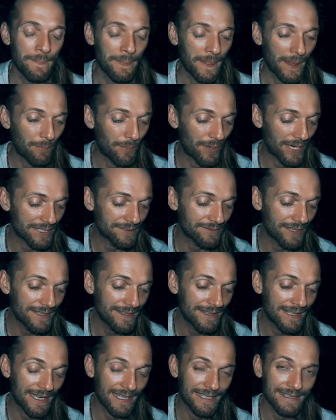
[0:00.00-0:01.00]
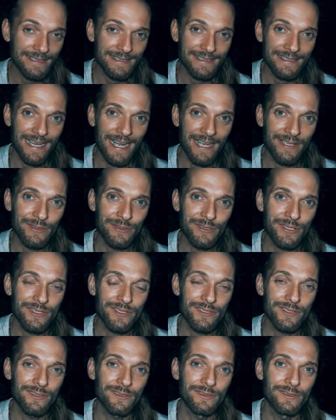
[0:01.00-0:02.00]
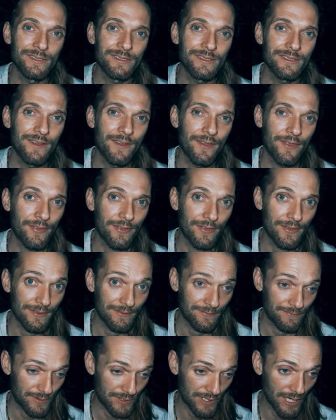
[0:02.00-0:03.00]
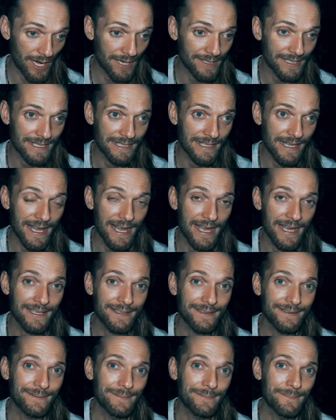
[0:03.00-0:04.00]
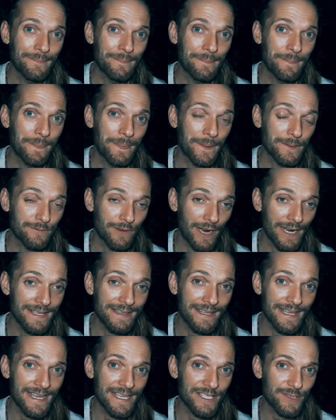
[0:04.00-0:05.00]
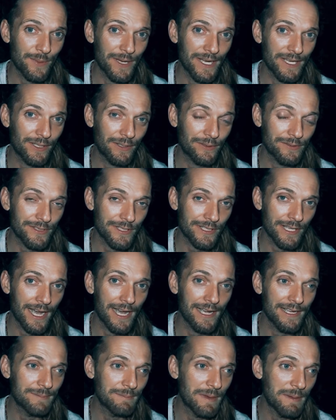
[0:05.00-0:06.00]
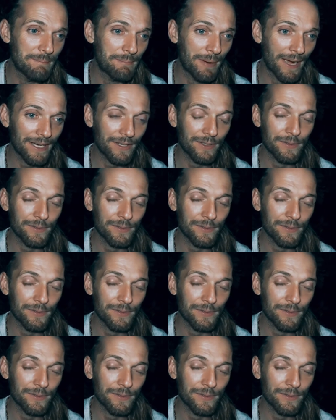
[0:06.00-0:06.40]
And when I read that, I understood, starting there, right there is where God started me back